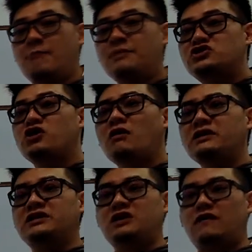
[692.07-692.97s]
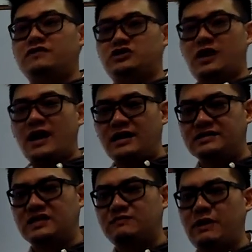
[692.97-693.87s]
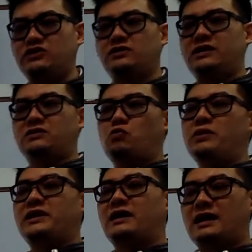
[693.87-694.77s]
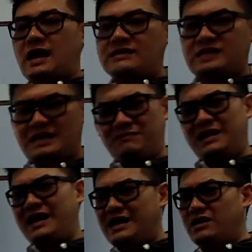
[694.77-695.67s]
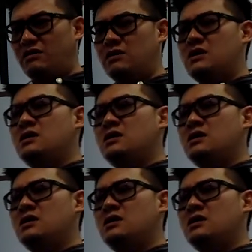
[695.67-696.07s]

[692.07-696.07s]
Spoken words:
majority of the Chinese, especially the working class and the millennial,